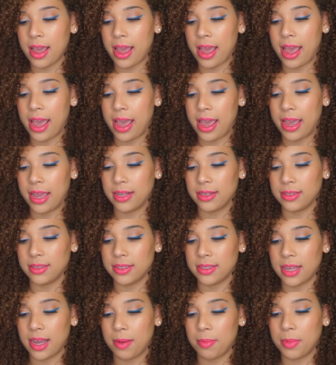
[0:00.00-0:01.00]
And
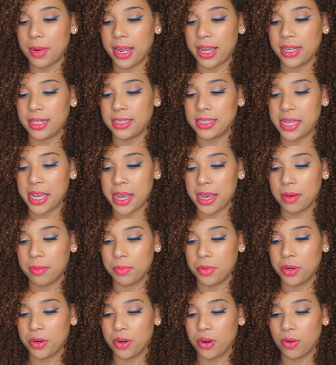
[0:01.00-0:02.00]
I'm like, damn,
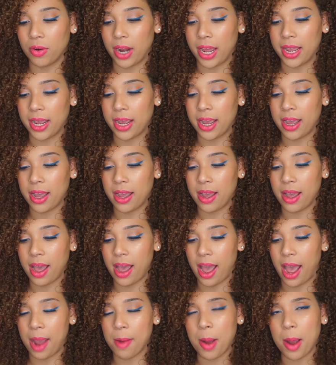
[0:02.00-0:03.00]
you know, like
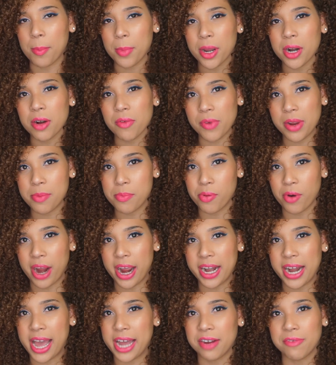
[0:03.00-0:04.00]
I'm gonna
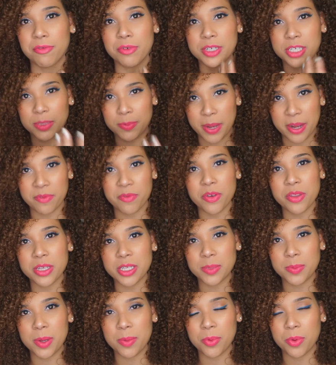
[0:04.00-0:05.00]
rebrand out of respect for
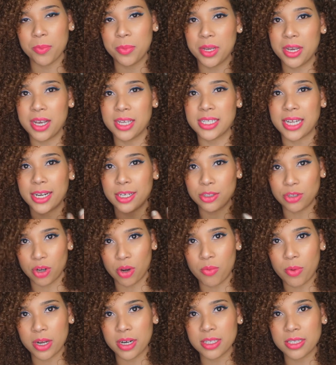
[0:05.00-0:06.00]
these people because I
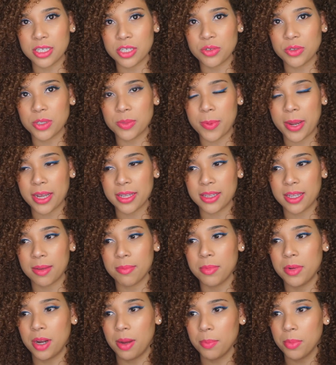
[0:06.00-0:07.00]
don't want to disrespect
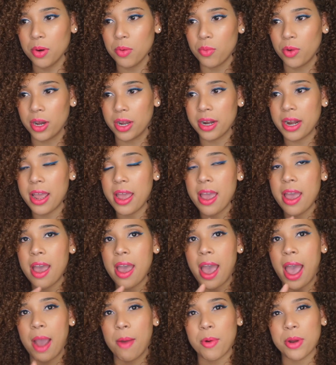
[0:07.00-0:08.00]
them. Number one,
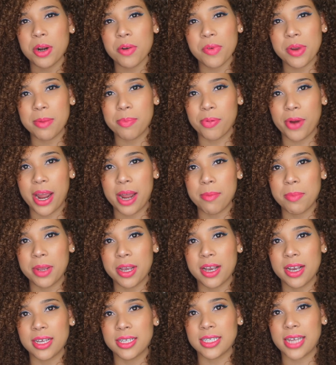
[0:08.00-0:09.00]
I want to rebrand
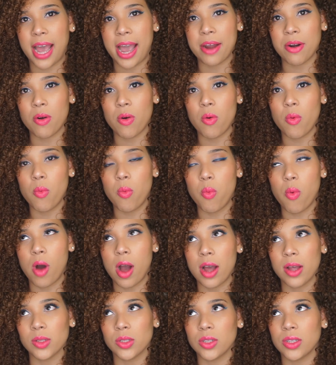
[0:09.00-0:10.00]
because I don't
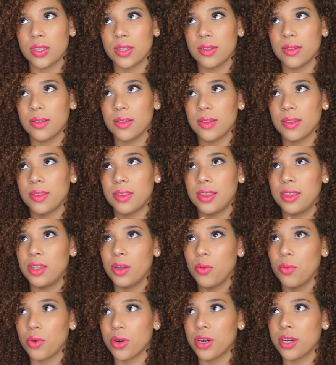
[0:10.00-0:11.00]
want the
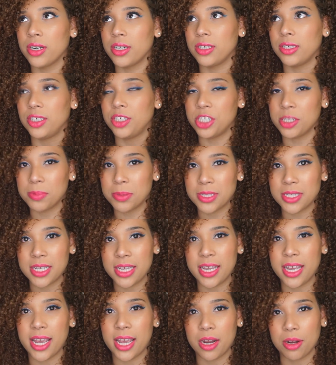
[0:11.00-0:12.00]
word
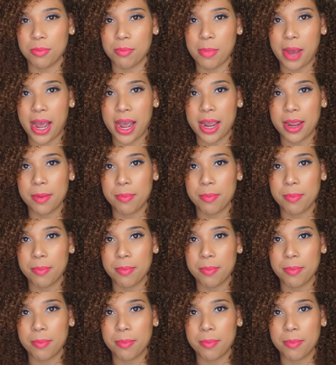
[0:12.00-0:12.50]
gypsy in my